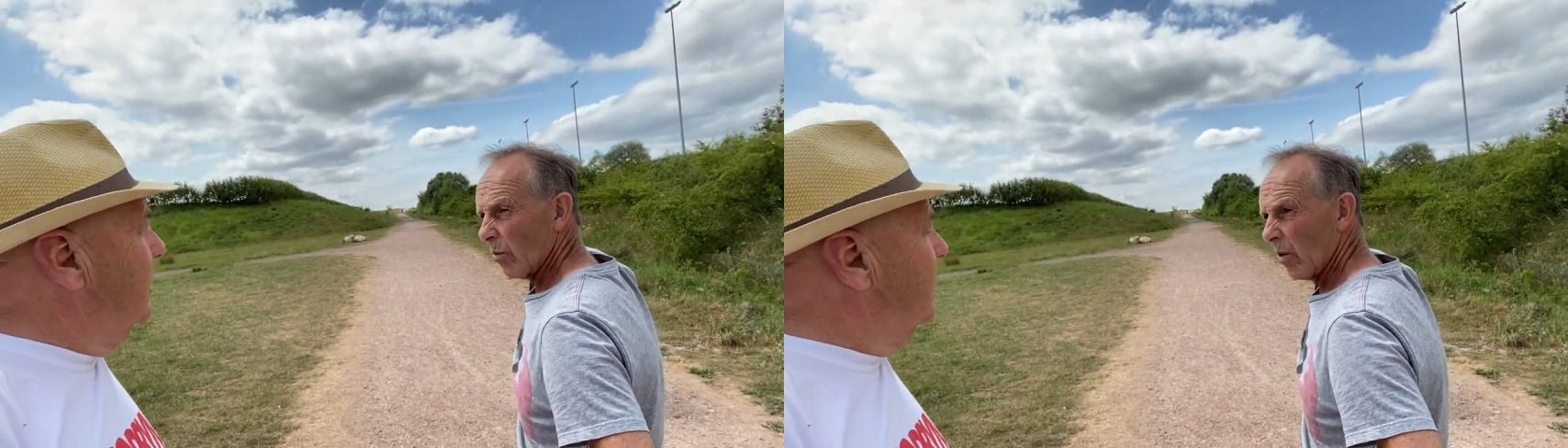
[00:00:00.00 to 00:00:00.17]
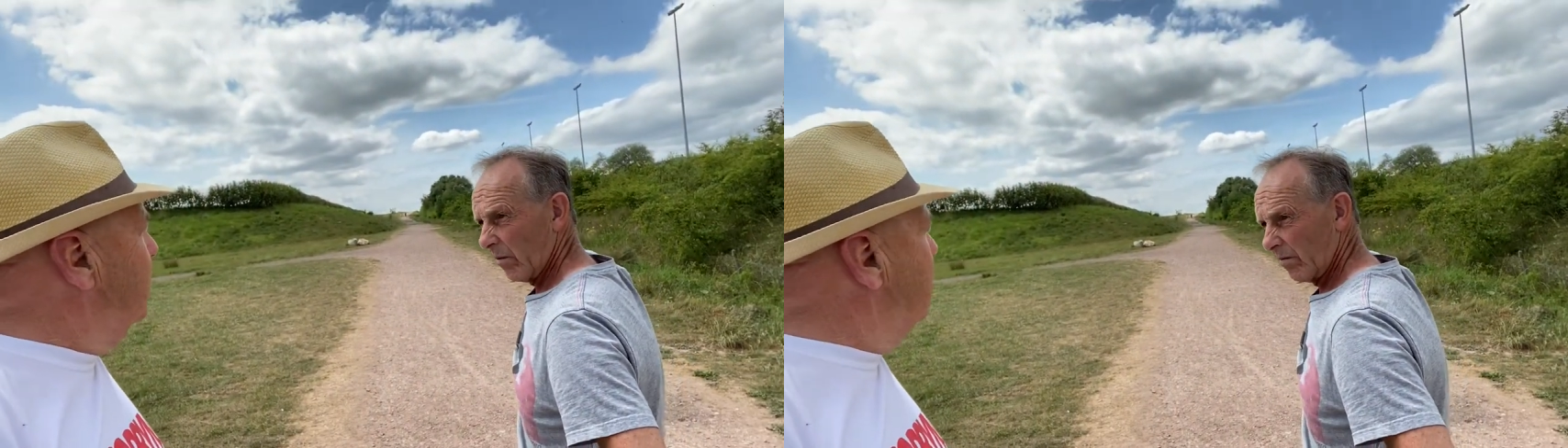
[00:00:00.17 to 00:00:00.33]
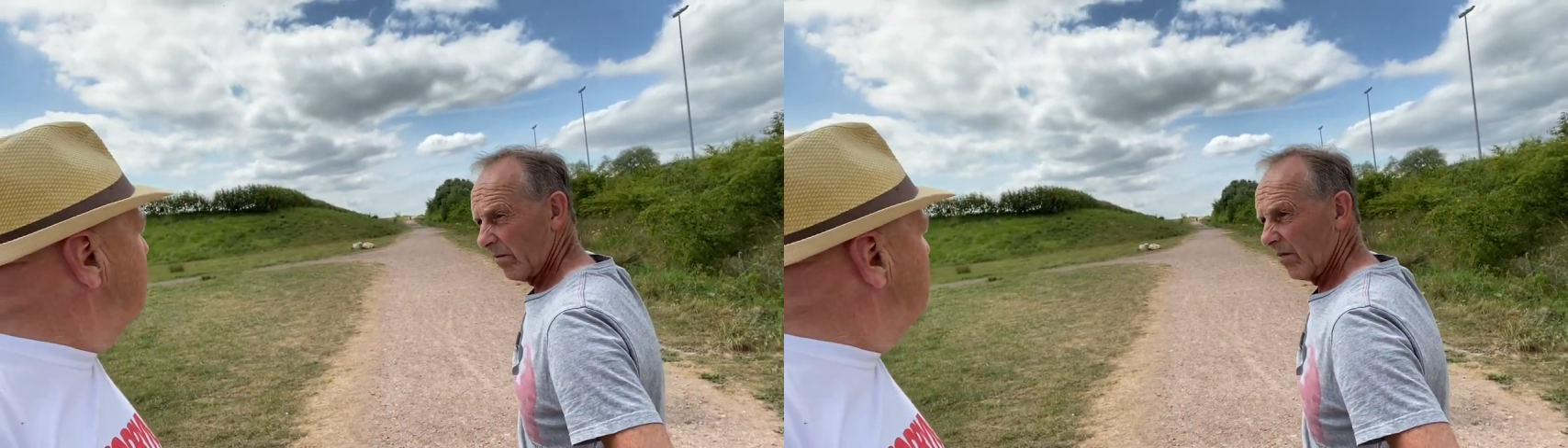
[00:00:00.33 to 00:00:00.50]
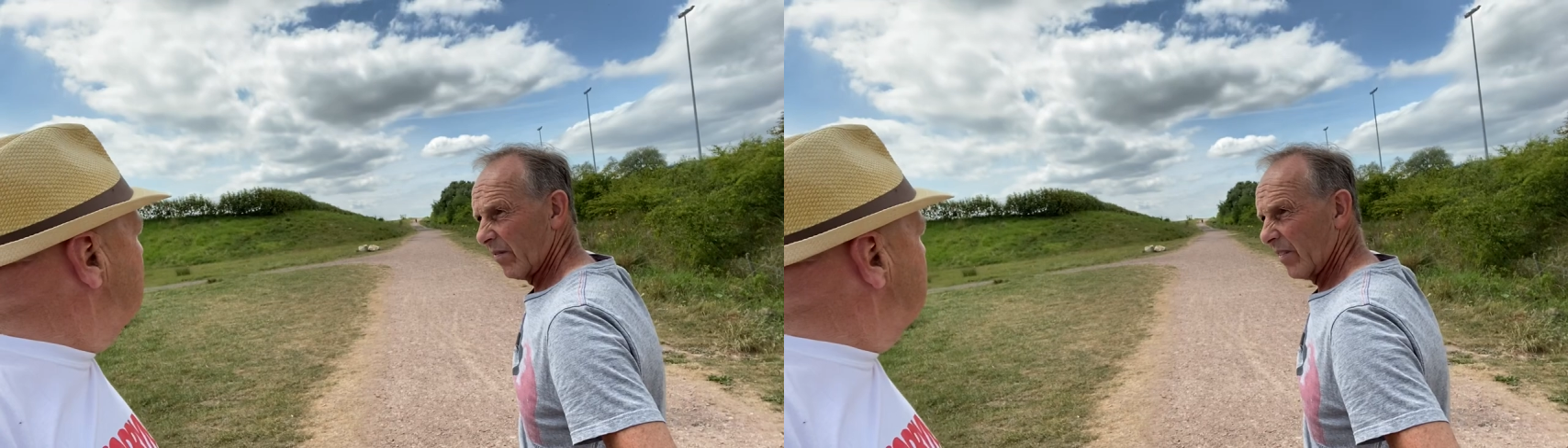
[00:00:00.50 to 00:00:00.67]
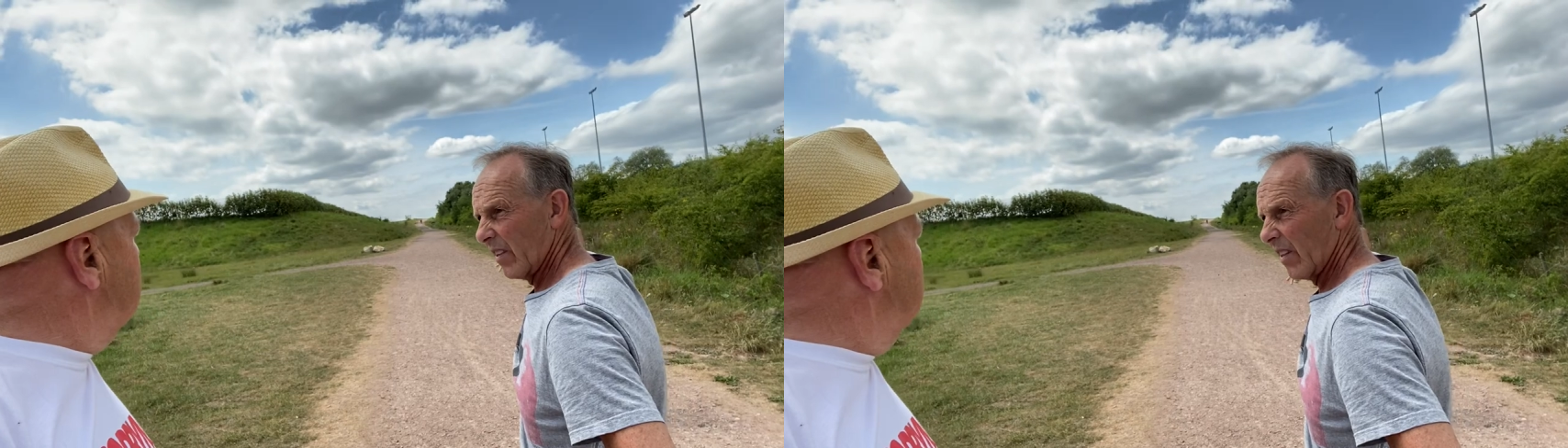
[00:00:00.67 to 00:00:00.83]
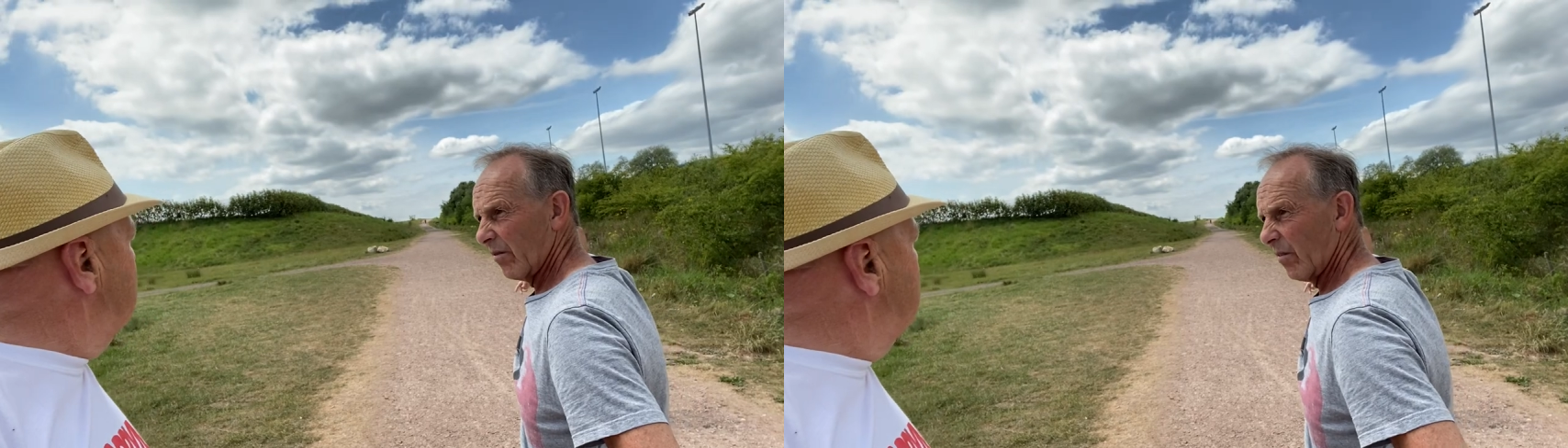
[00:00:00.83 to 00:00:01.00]
What, yeah. Oh,
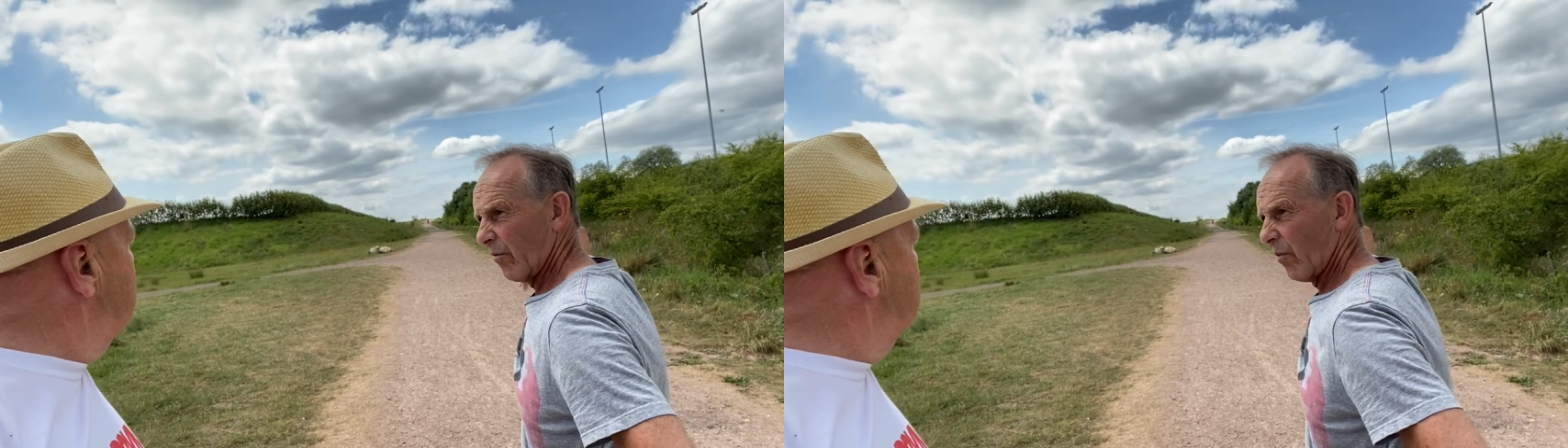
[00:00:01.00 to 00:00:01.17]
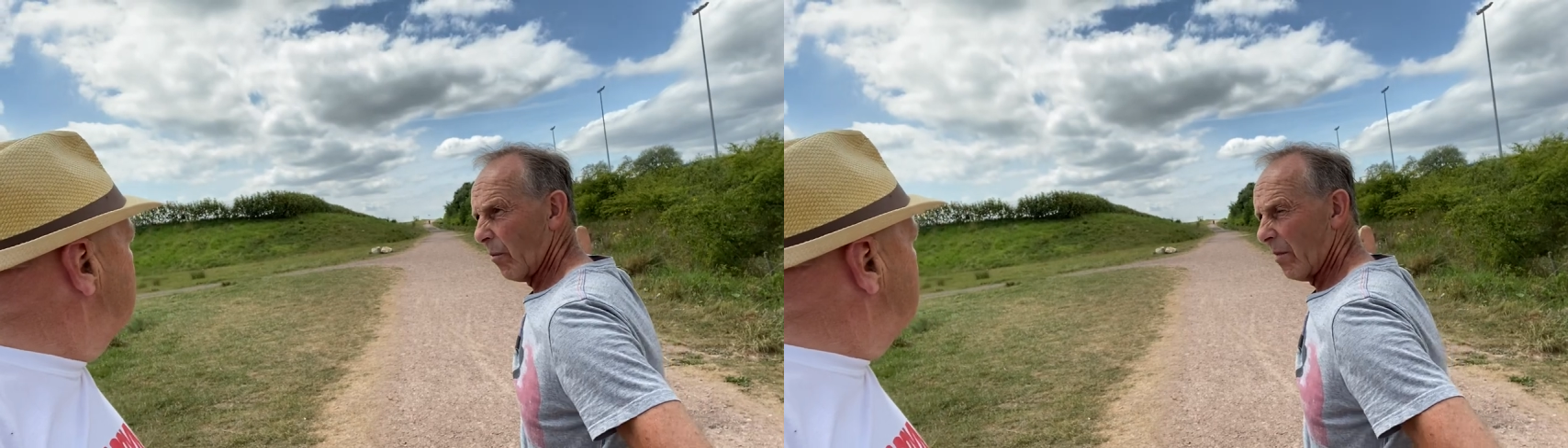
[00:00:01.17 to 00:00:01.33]
yeah. What for?